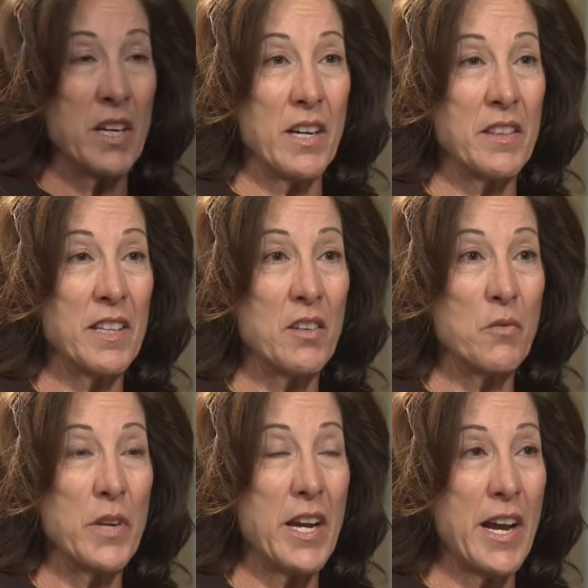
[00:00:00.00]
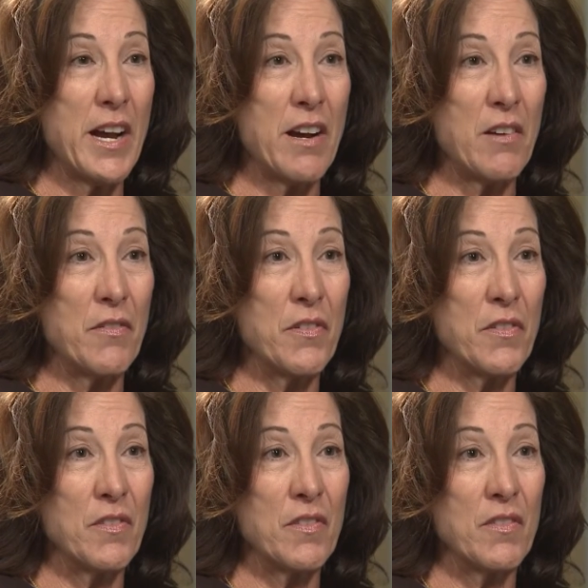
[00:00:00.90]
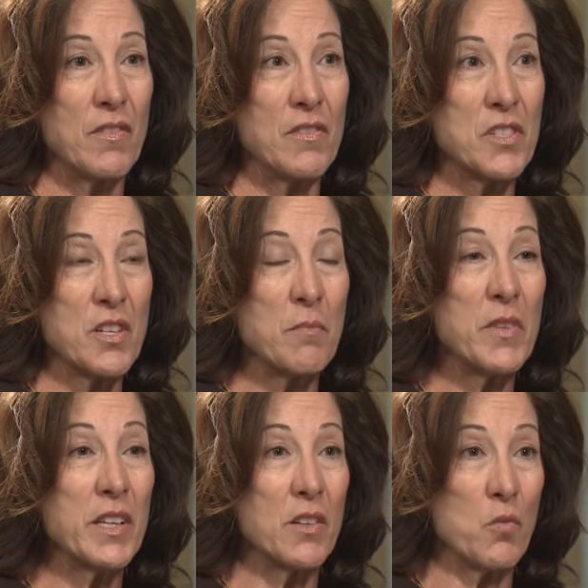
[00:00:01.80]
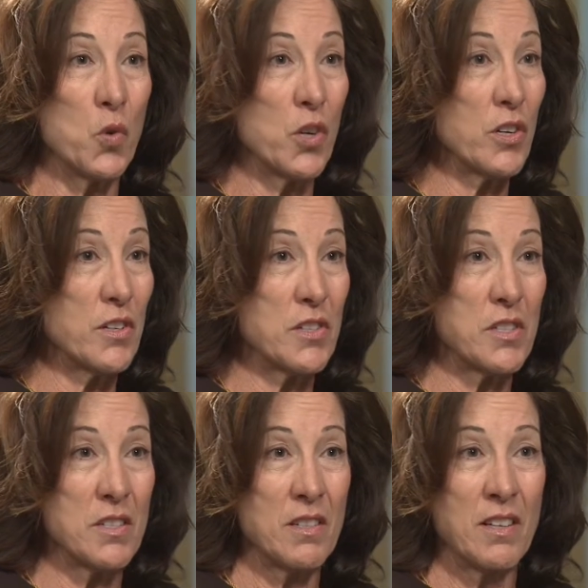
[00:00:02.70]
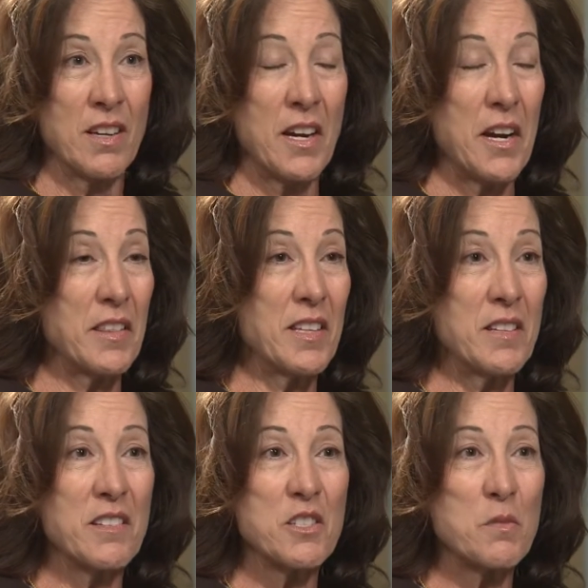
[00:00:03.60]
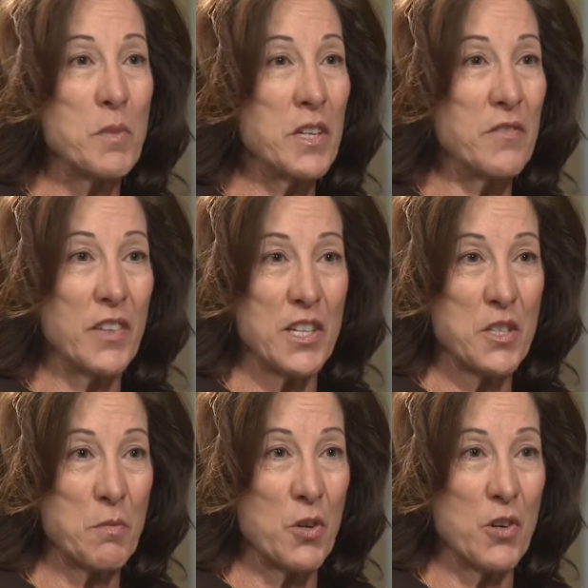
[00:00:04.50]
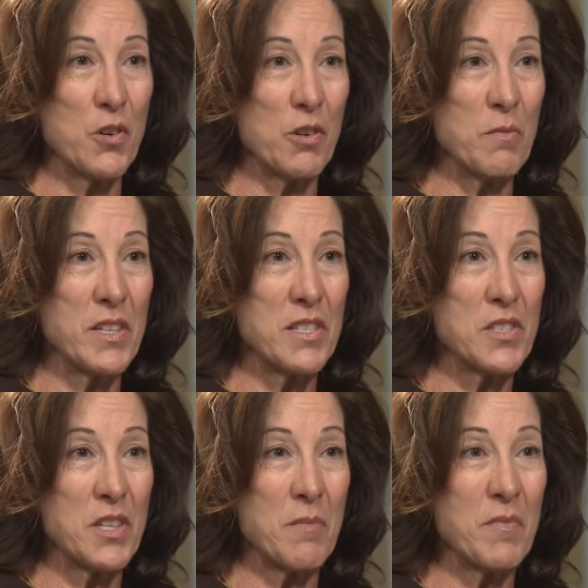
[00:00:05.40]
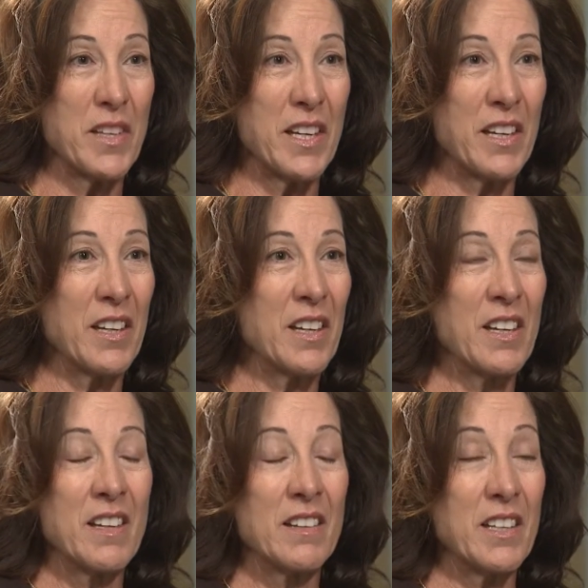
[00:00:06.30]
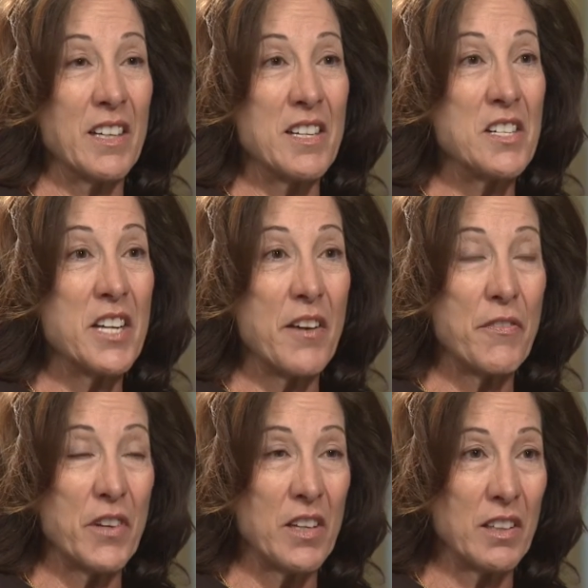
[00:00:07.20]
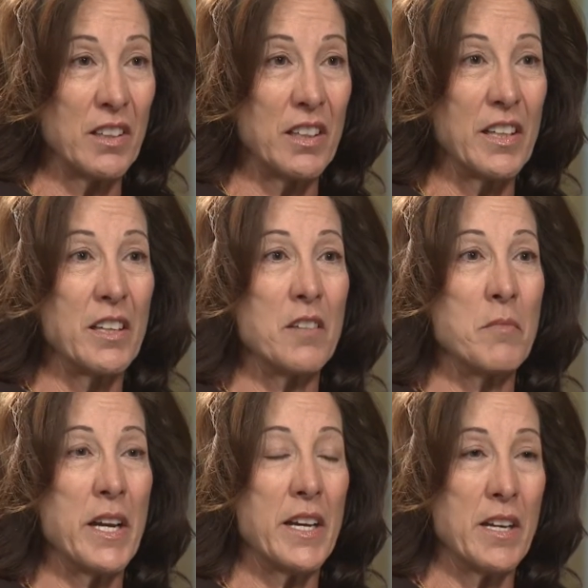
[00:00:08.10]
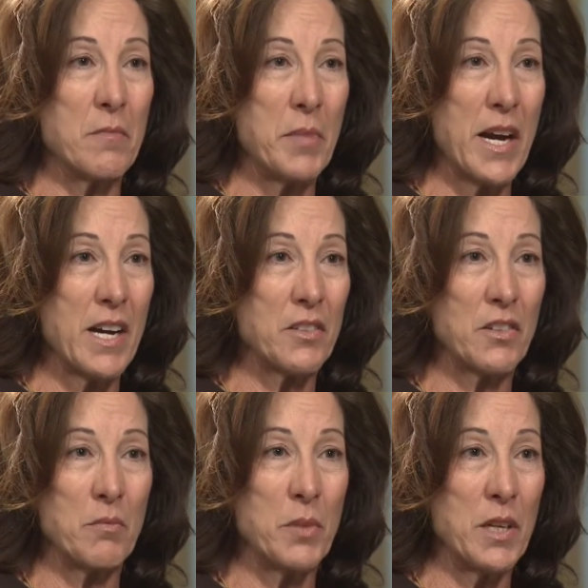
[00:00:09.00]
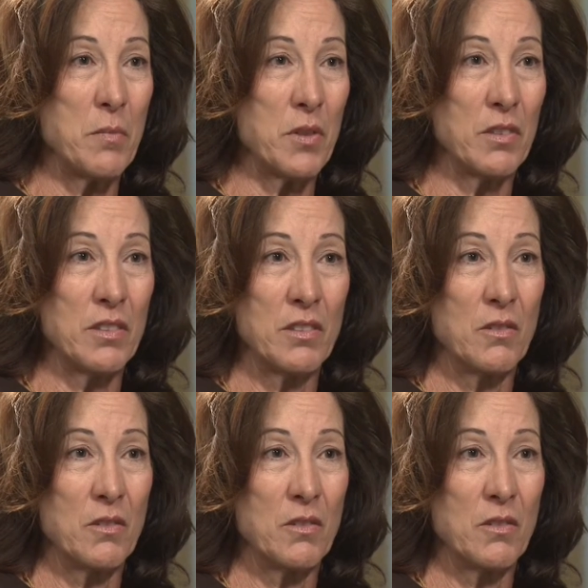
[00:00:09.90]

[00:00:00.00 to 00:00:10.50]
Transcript: And I think we have something that works. I think this SpeedFlex program is something that can definitely make an impact on people.